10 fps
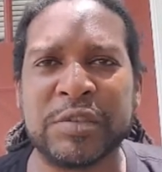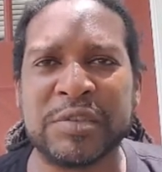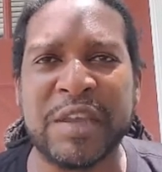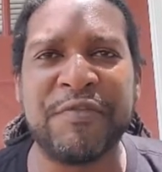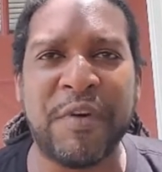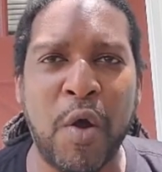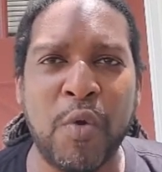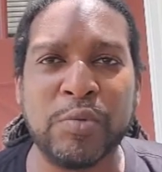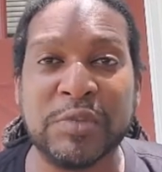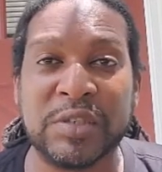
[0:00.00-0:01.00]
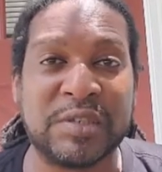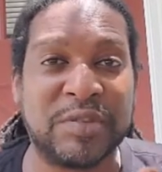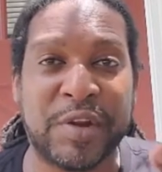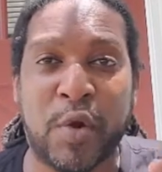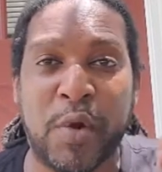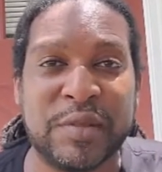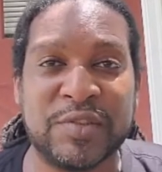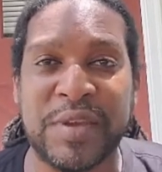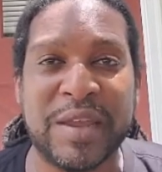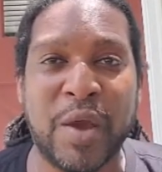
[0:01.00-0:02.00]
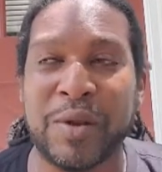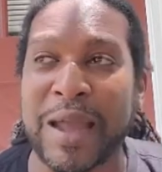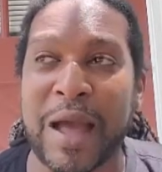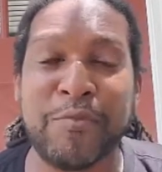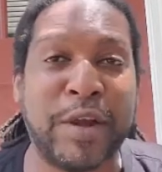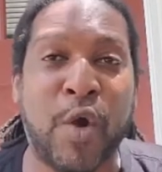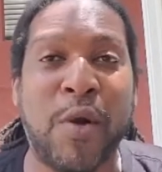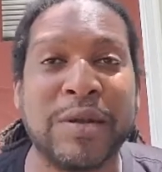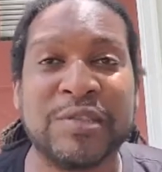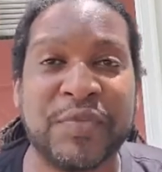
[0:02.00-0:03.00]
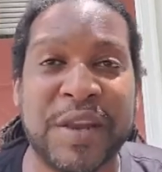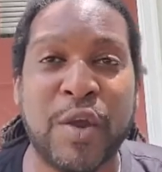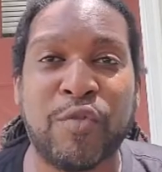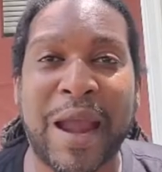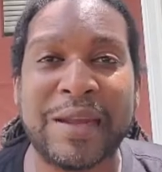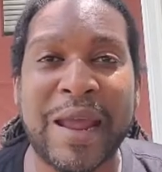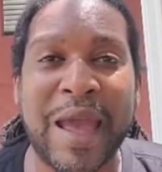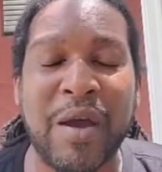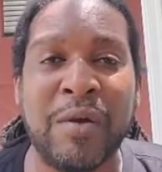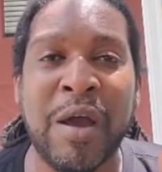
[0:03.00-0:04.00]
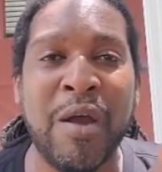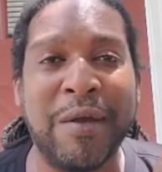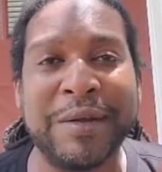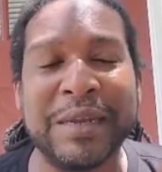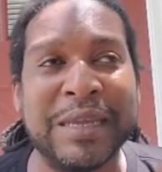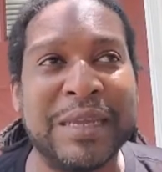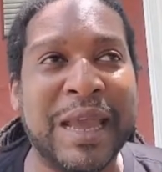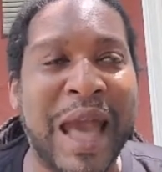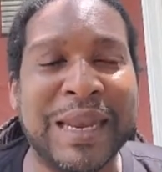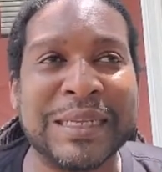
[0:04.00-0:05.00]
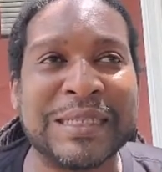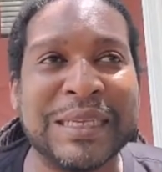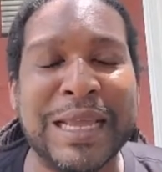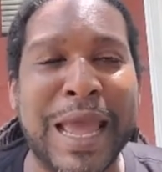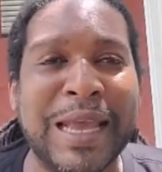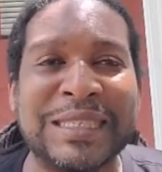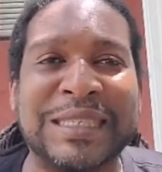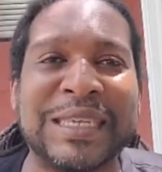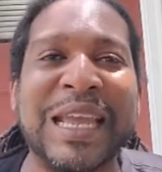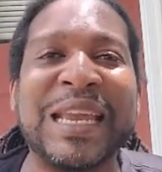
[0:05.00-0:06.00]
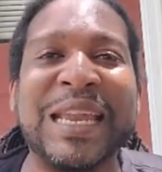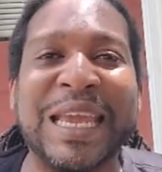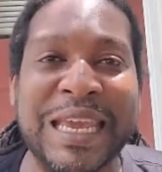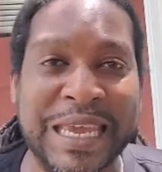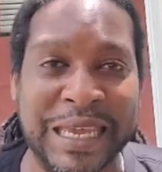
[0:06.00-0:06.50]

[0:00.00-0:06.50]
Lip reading: a phone just to record this video. Like, I'm recording this video right now on the Galaxy S10e.